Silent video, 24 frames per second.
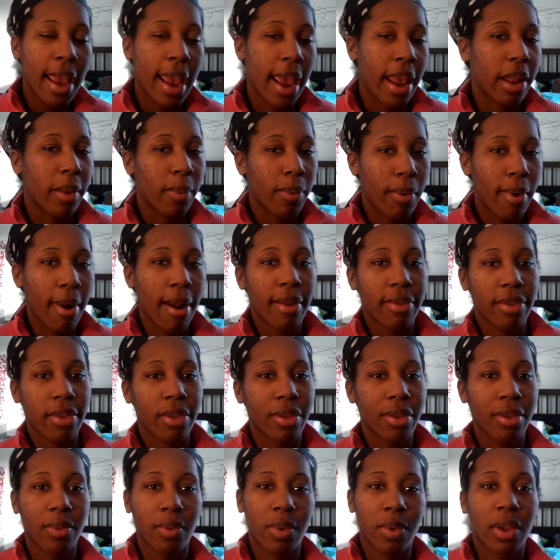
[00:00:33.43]
and the products you
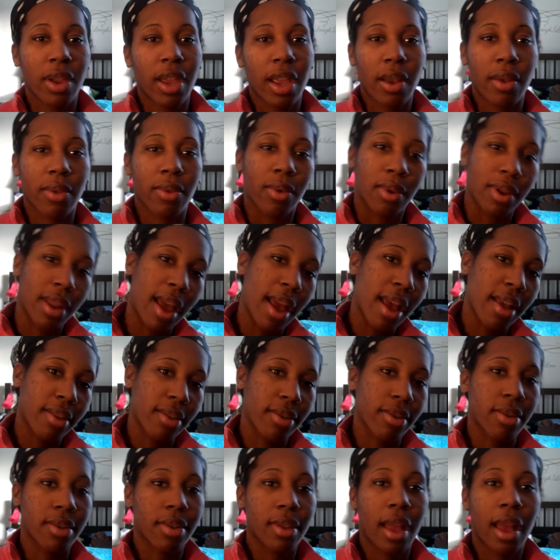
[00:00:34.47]
use when your hair is relaxed
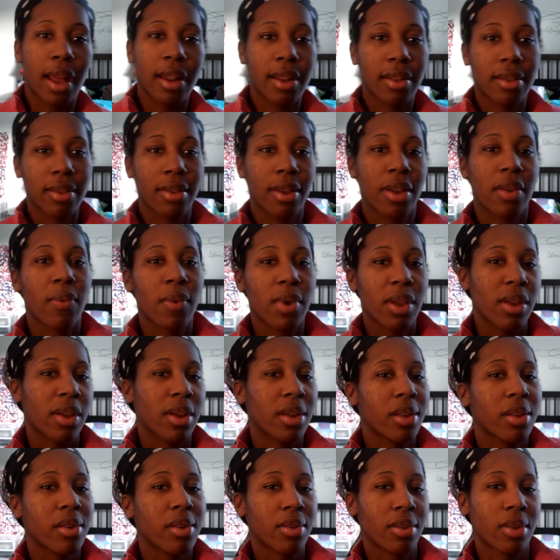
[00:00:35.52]
is not necessarily what you
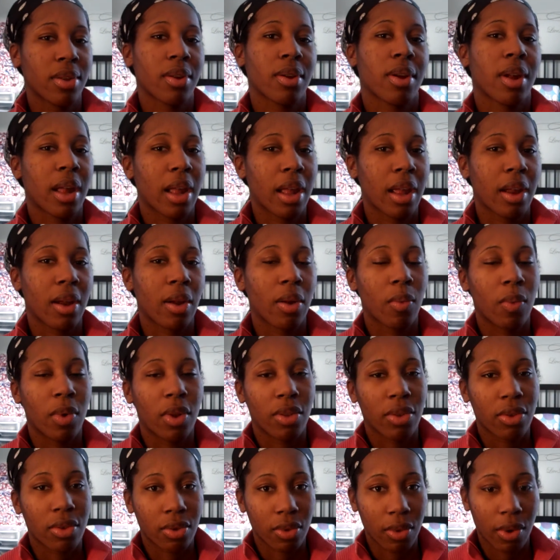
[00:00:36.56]
can use in your hair when
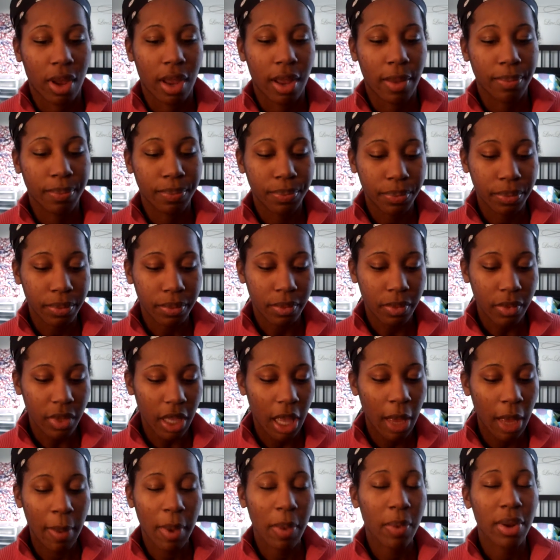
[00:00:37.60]
it's straight.
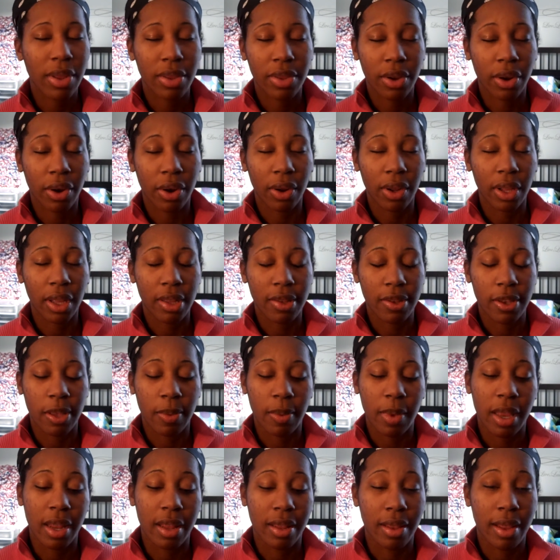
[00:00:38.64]
I mean, when it's curly, it's in
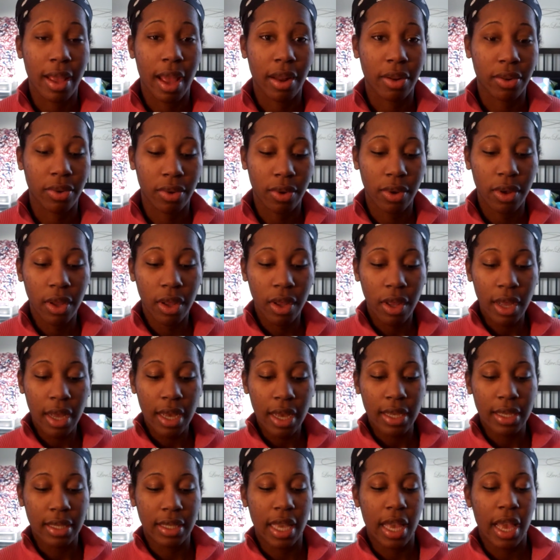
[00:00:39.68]
its natural
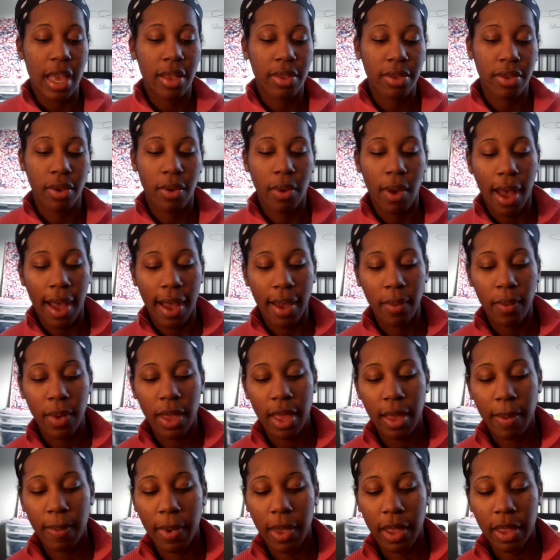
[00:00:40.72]
state. So I
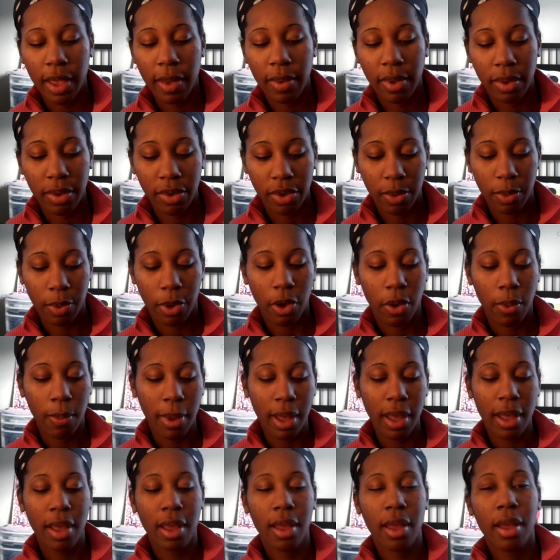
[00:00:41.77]
went and picked up some
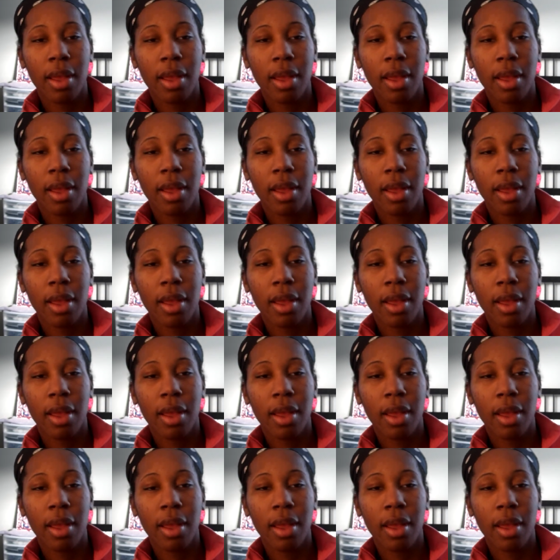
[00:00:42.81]
jojoba